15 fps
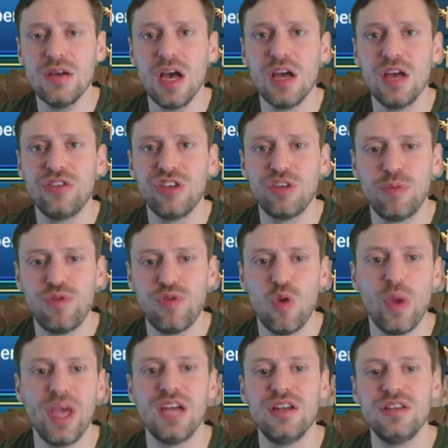Uh, just before
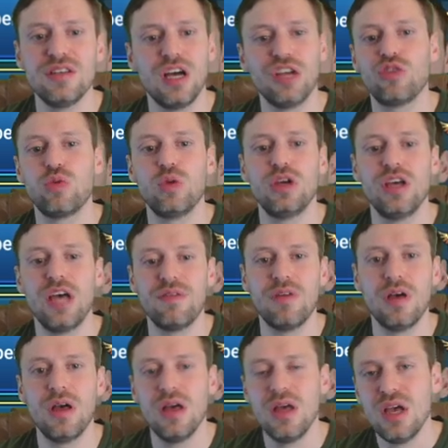we end, I just want to have
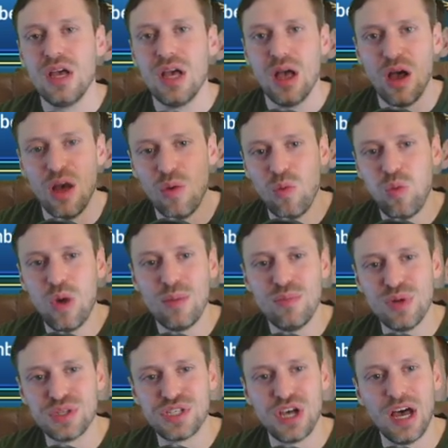a, a one
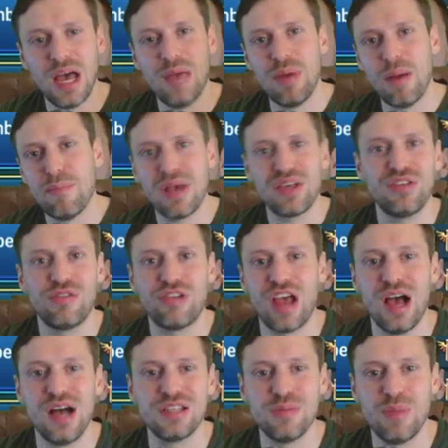more time a massive shout
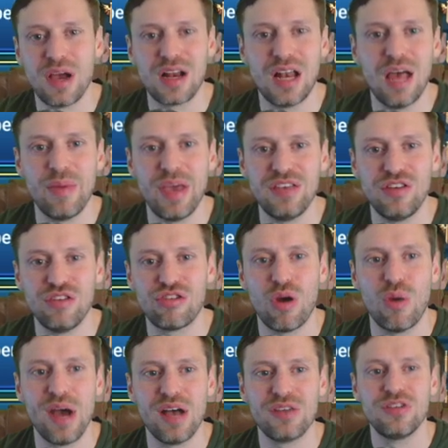out to my clanmates in
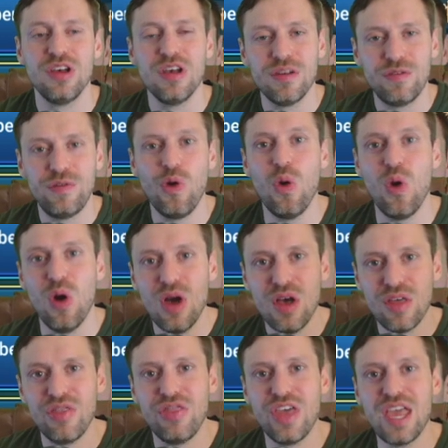Trollhouse for
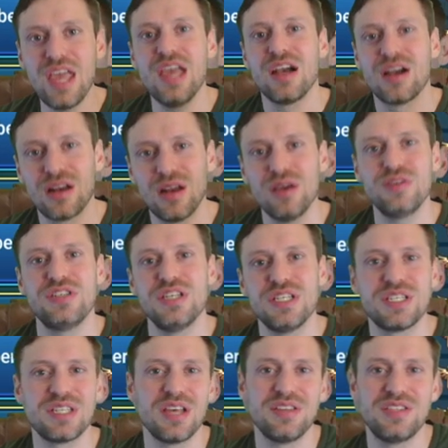the
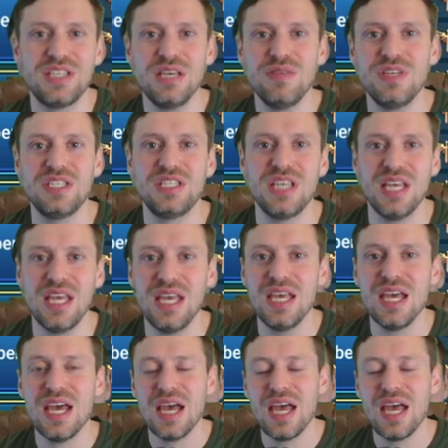closest CVC.